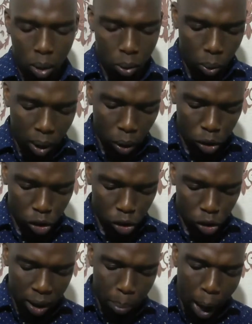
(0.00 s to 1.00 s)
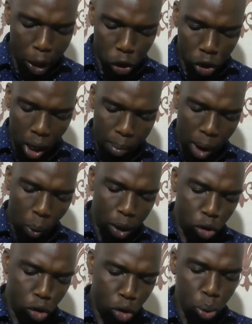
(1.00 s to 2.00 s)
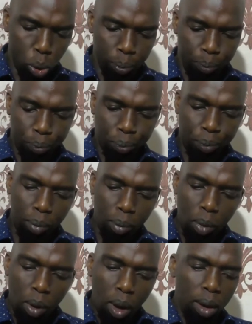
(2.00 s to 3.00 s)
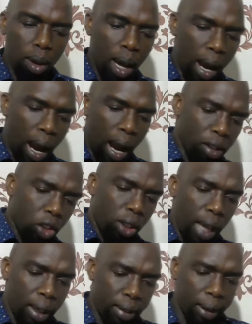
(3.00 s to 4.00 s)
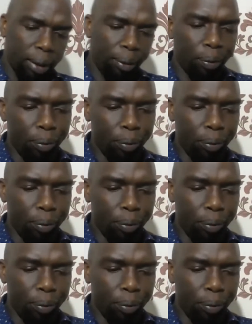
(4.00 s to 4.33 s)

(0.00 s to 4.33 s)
Without taking much time, I want to get us started.